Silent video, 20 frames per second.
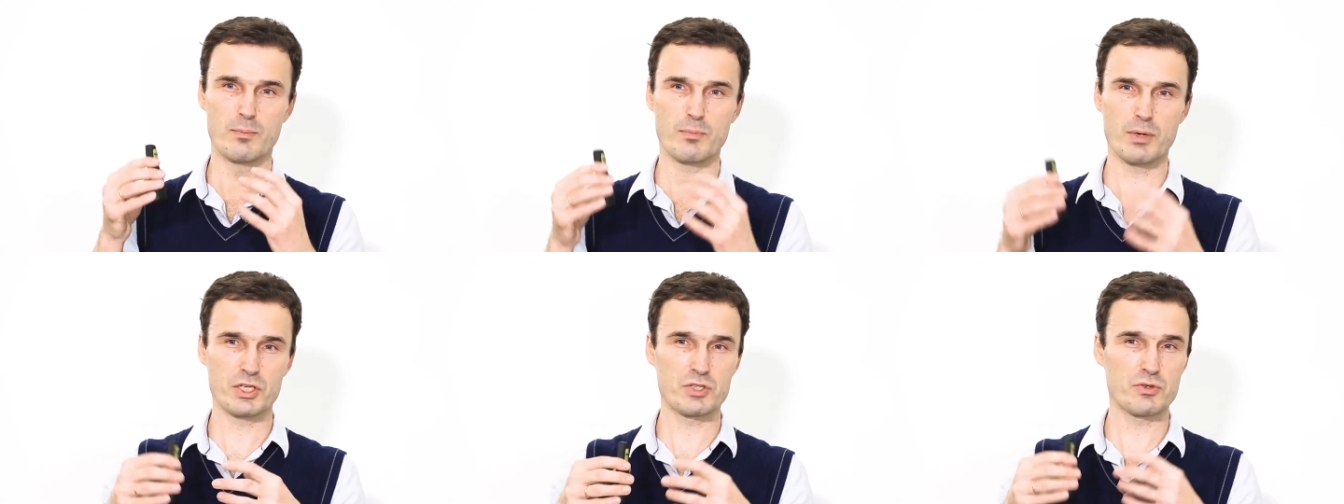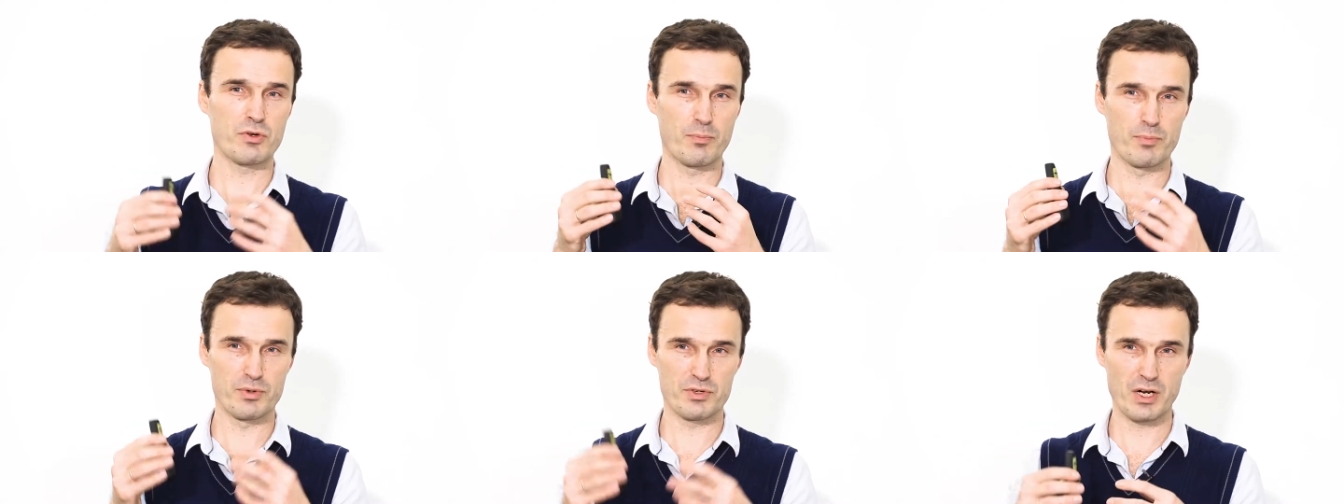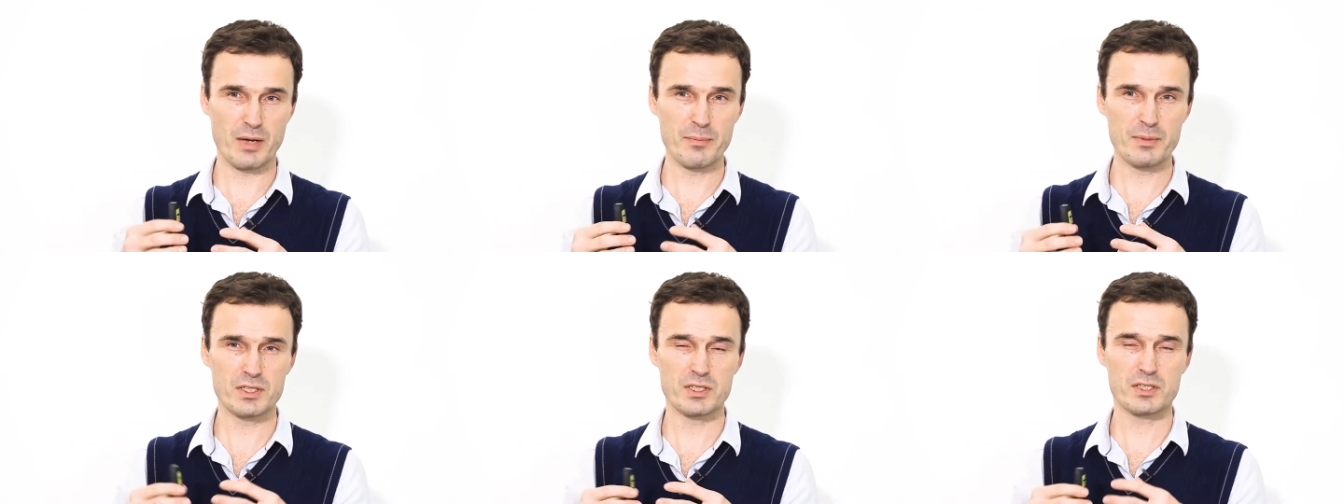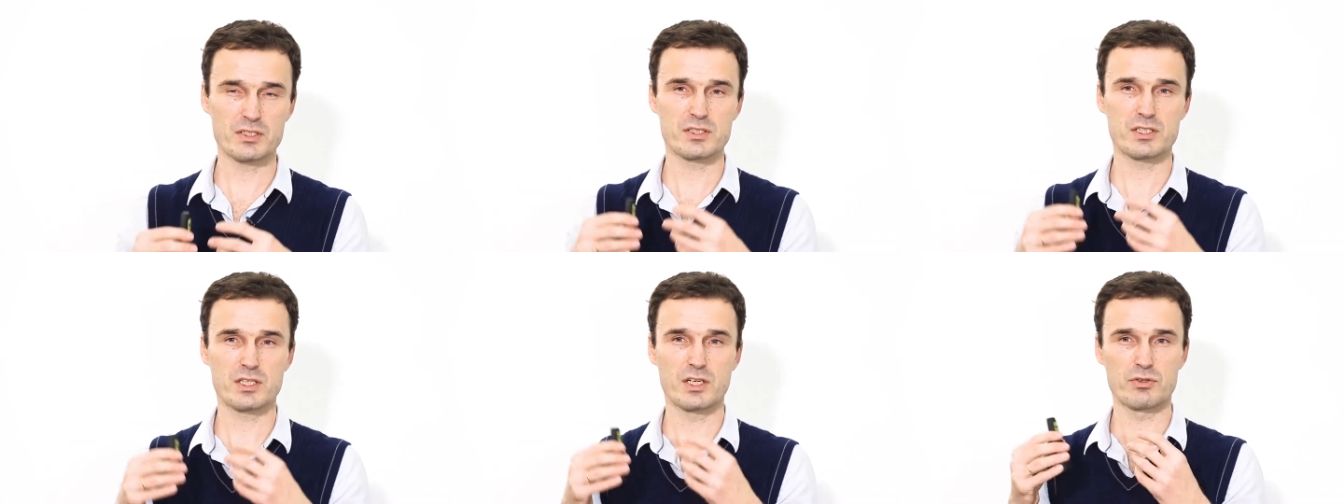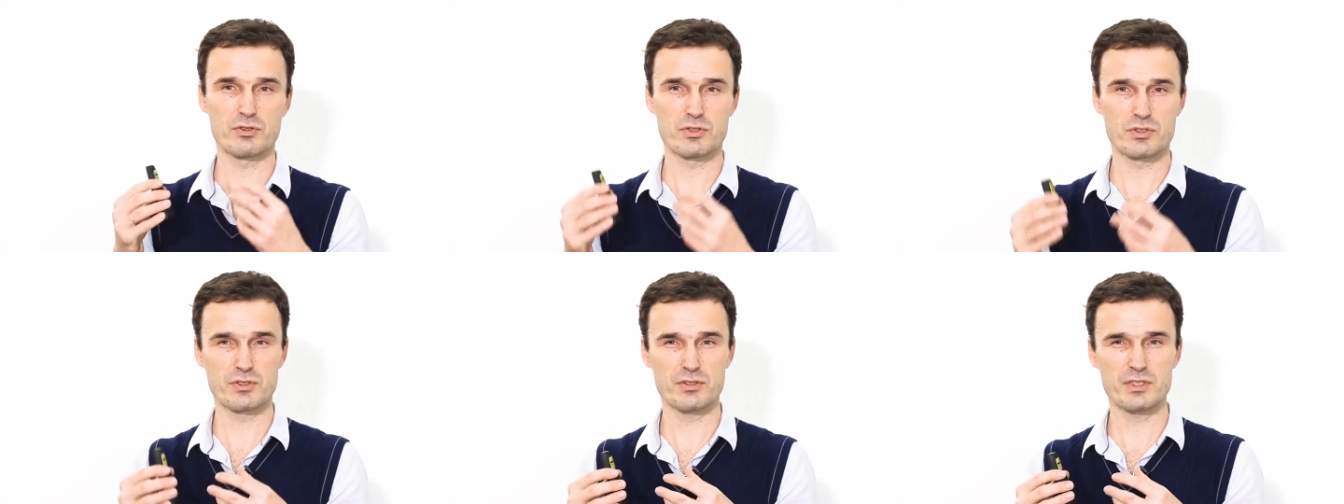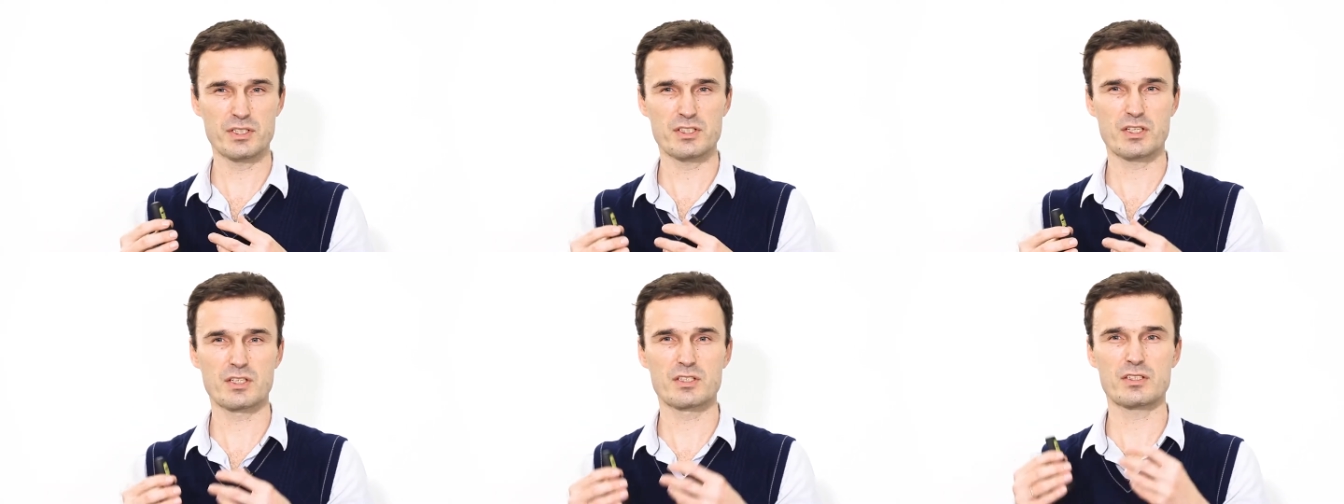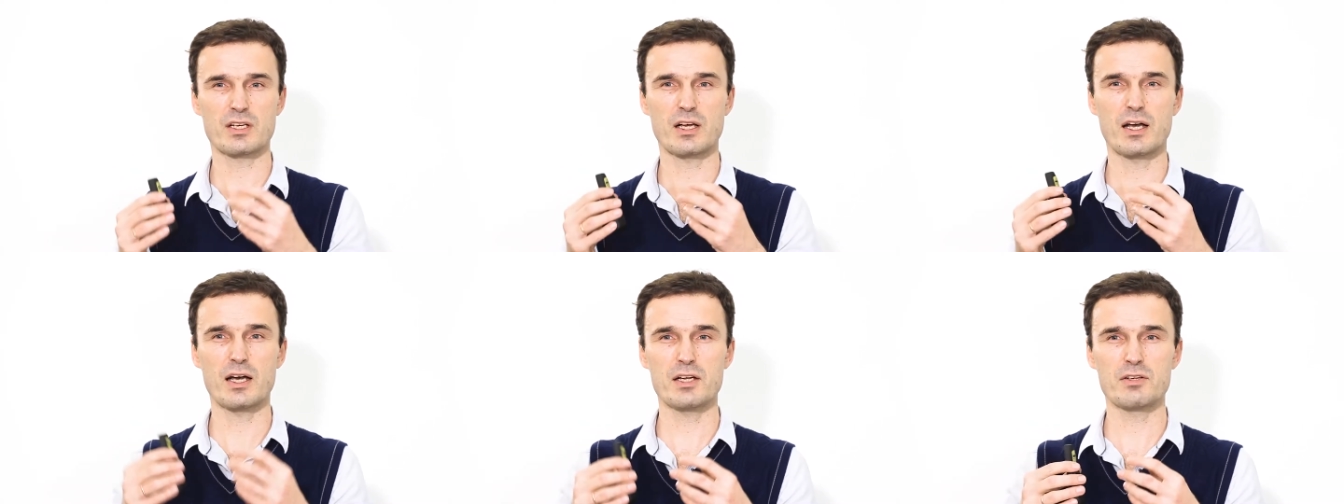battery parameters,
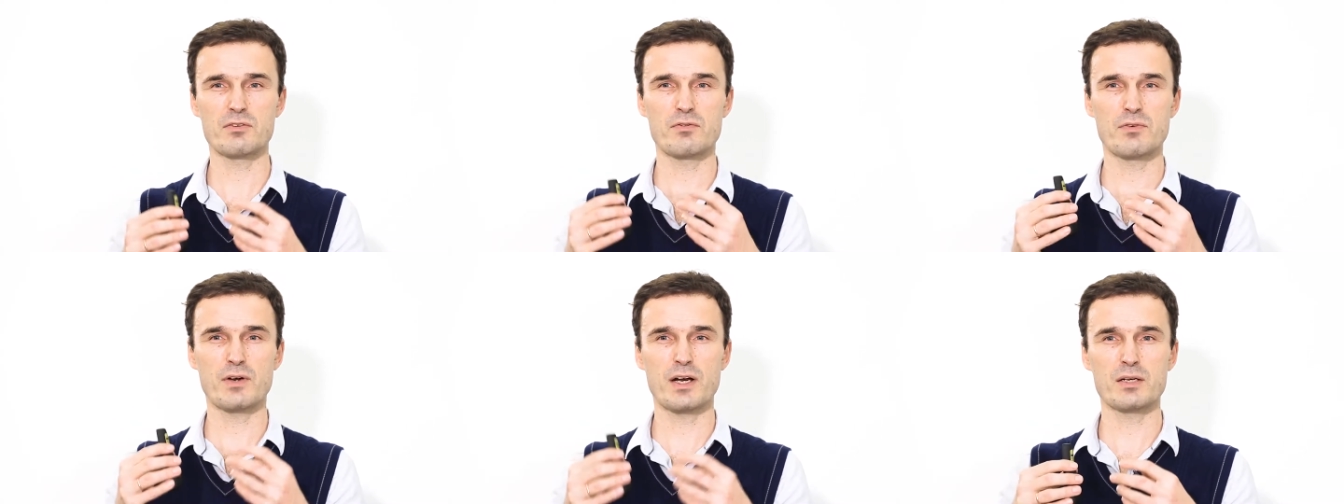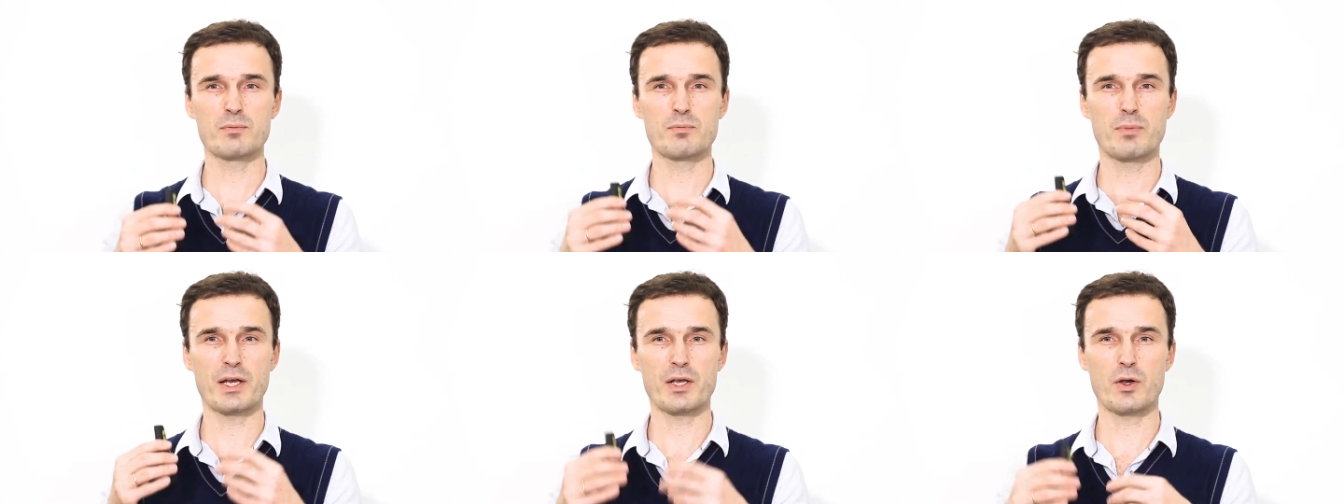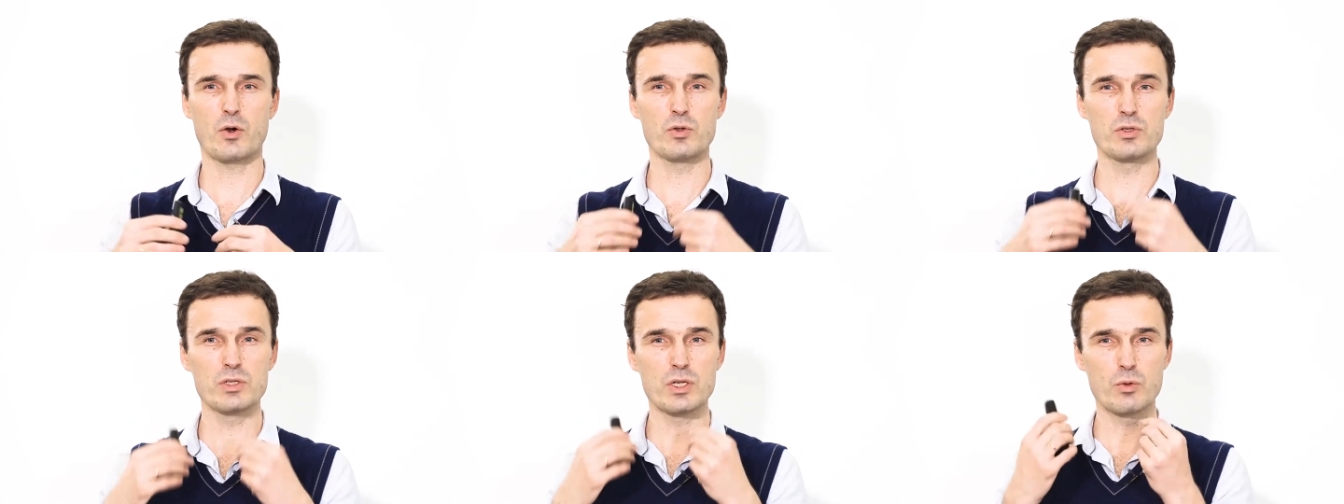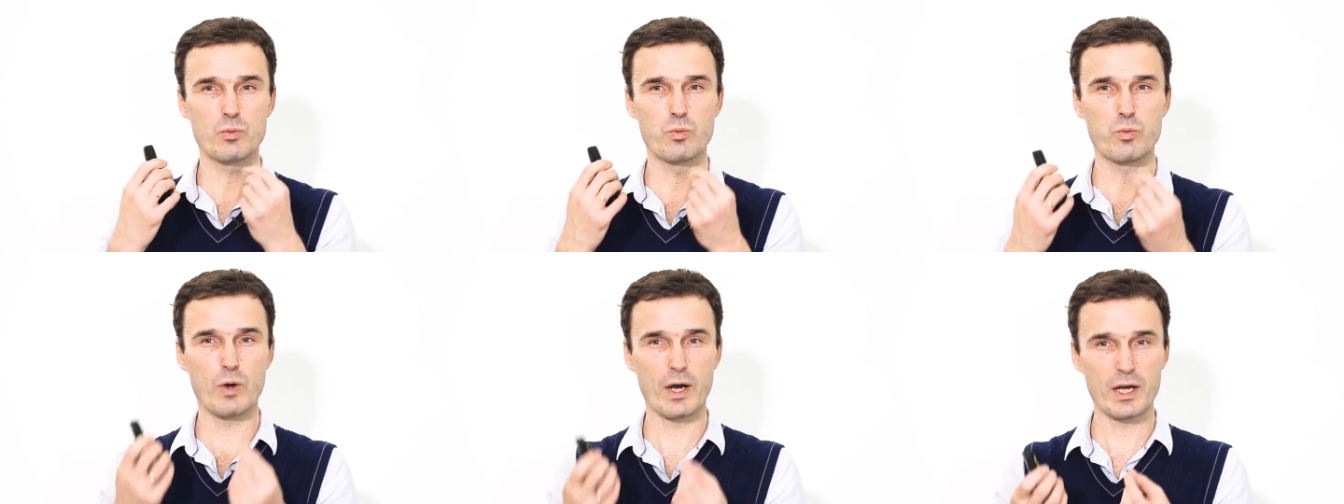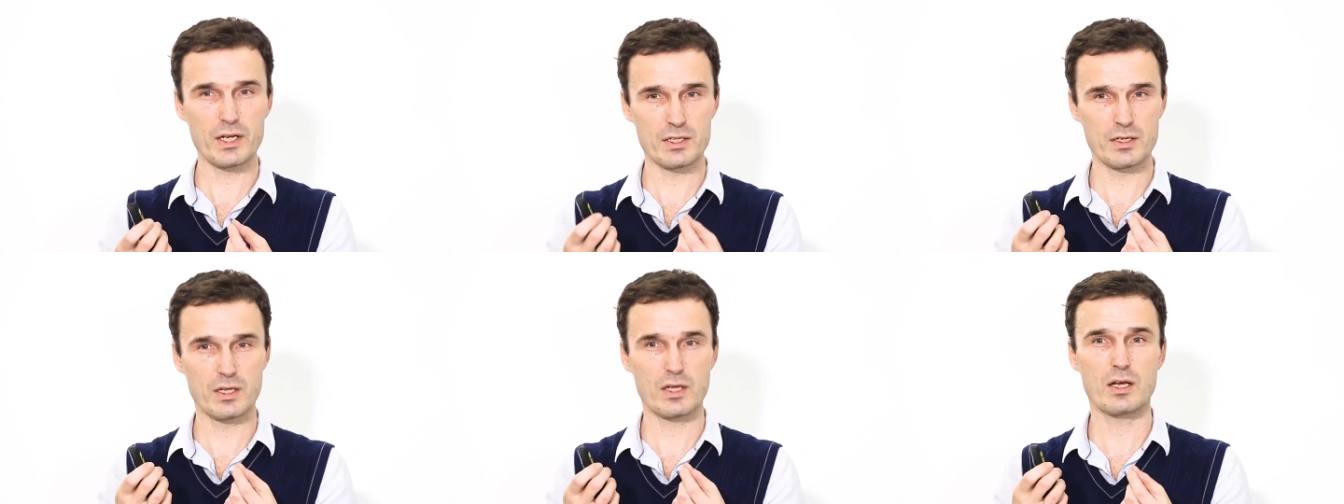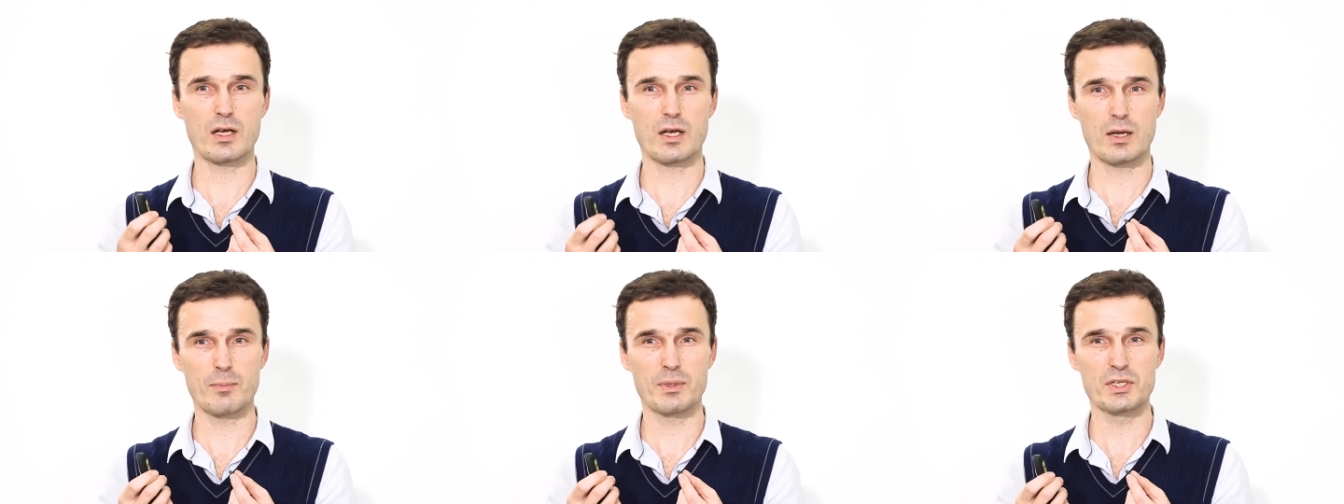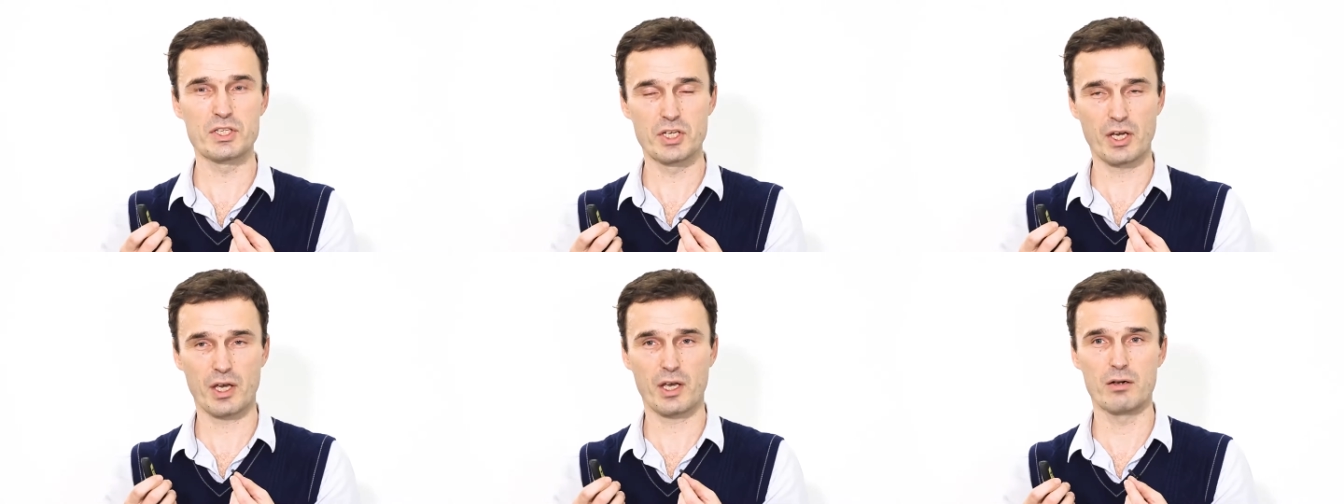characteristics are defined by only one
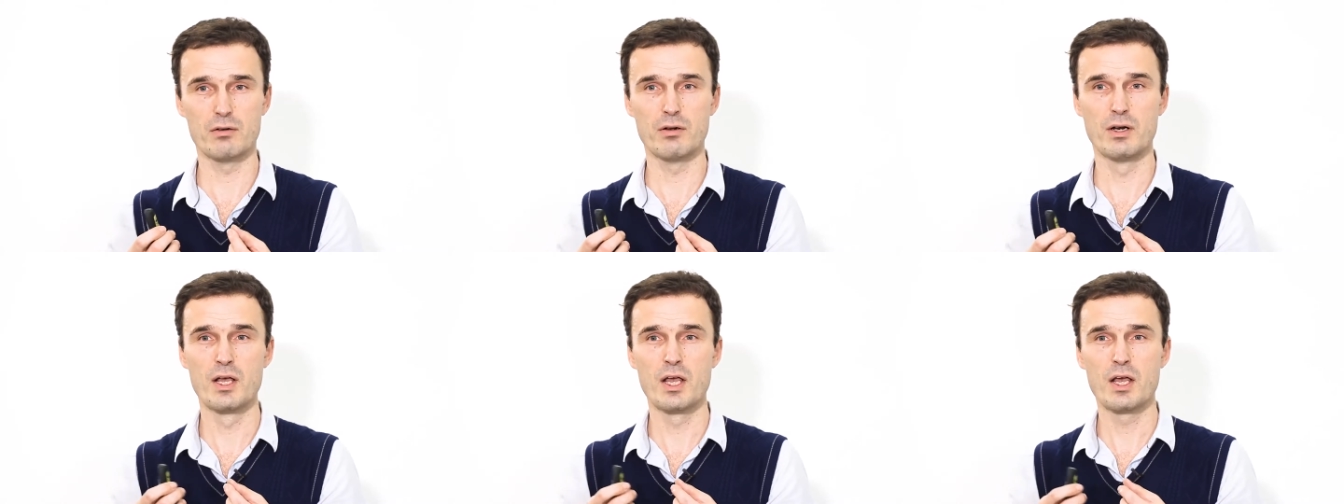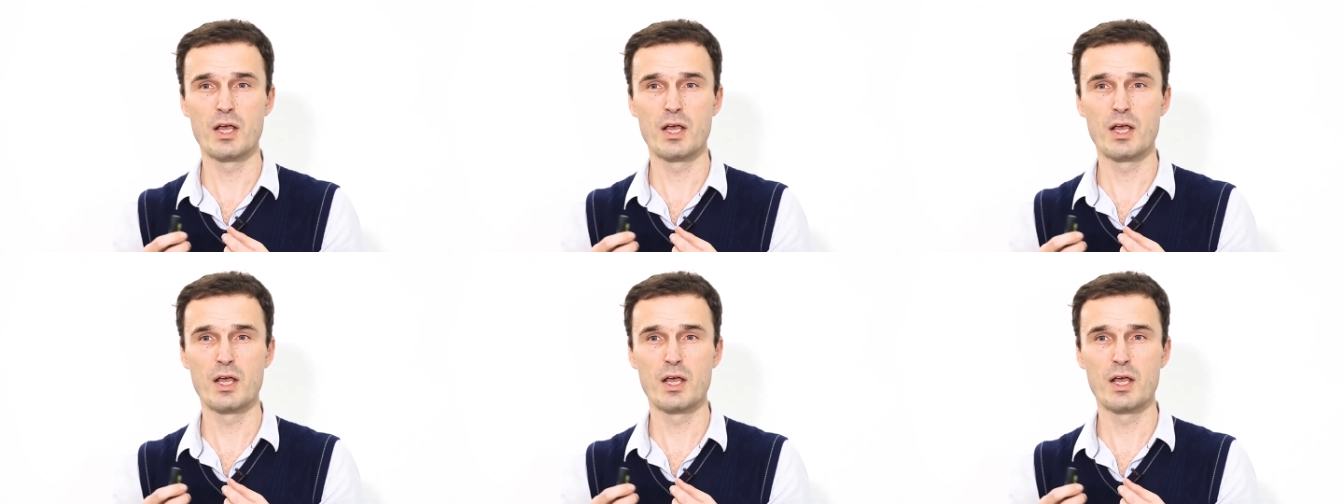material,